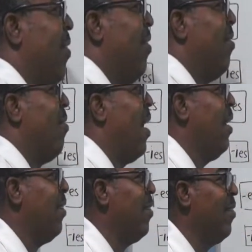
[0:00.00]
Right?
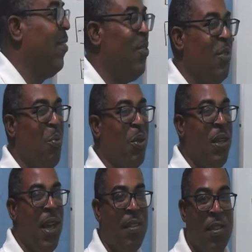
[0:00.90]
You put an
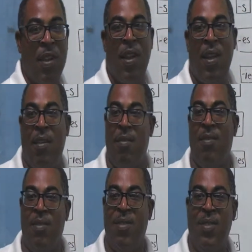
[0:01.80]
S on there.
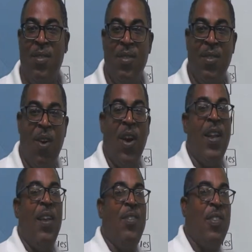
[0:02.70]

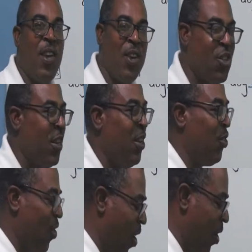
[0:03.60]
Organization and
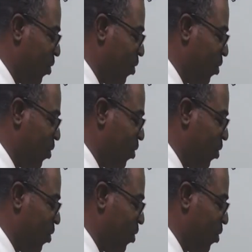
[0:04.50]
so on.